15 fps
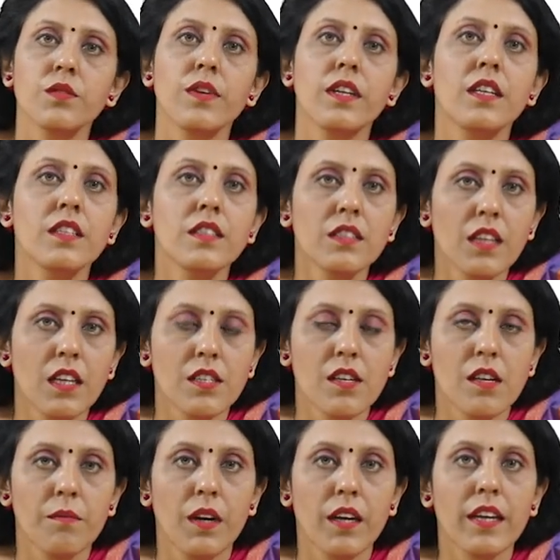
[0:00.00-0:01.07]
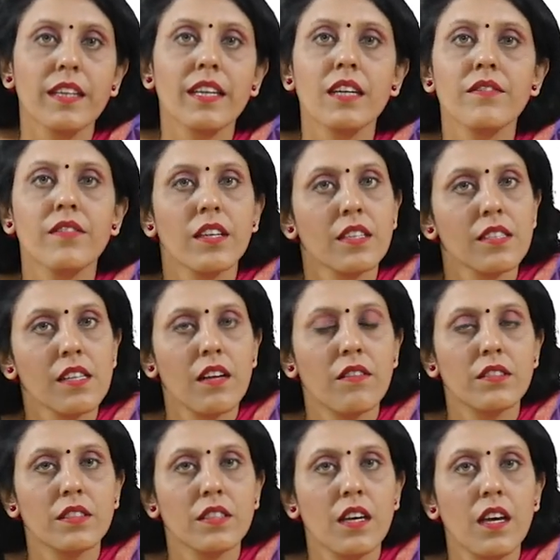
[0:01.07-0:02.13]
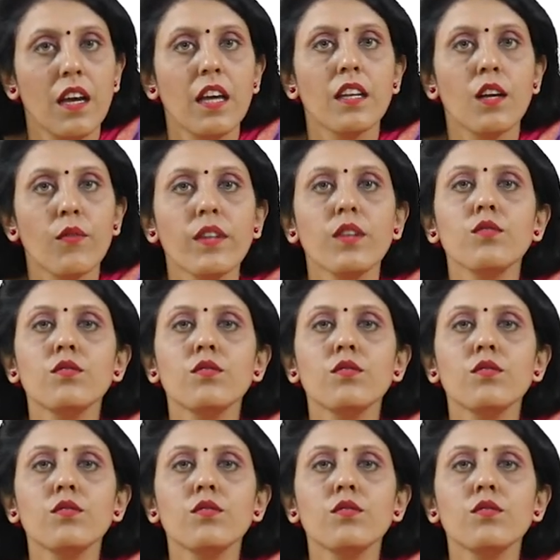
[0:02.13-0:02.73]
to an international market at various levels. Now, when